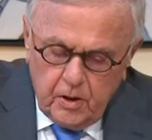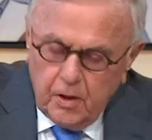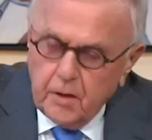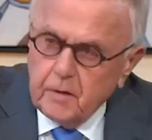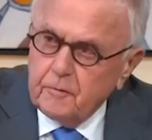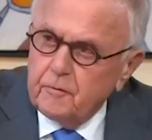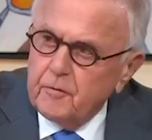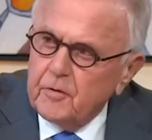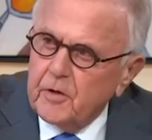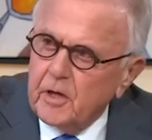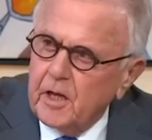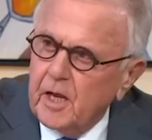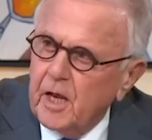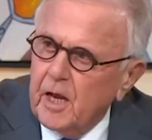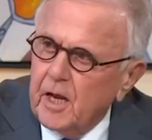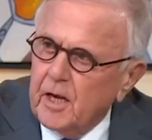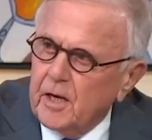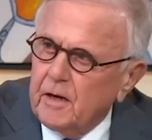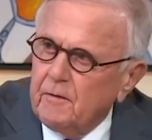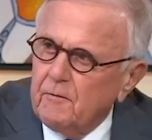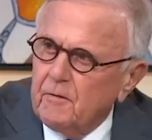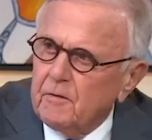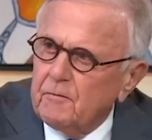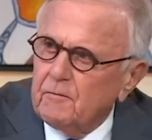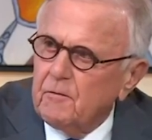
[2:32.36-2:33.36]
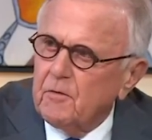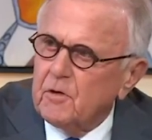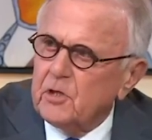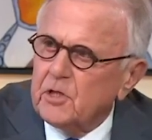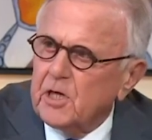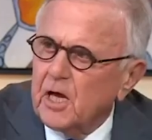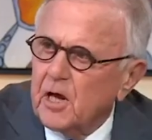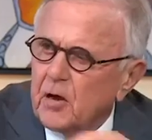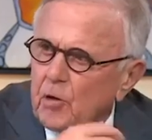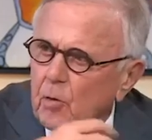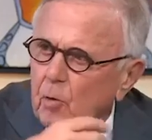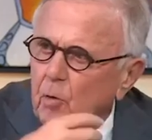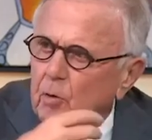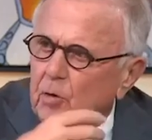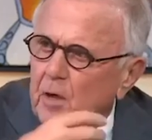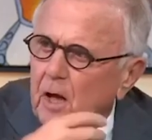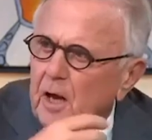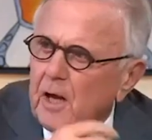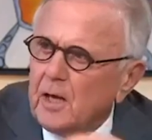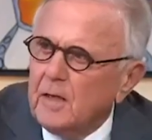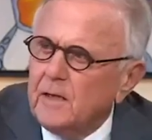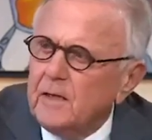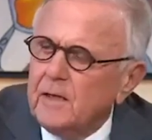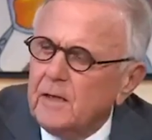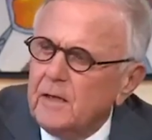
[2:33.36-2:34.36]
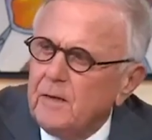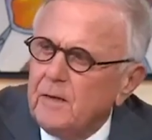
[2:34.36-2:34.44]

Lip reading: Arne van der Gen, what was his role in that?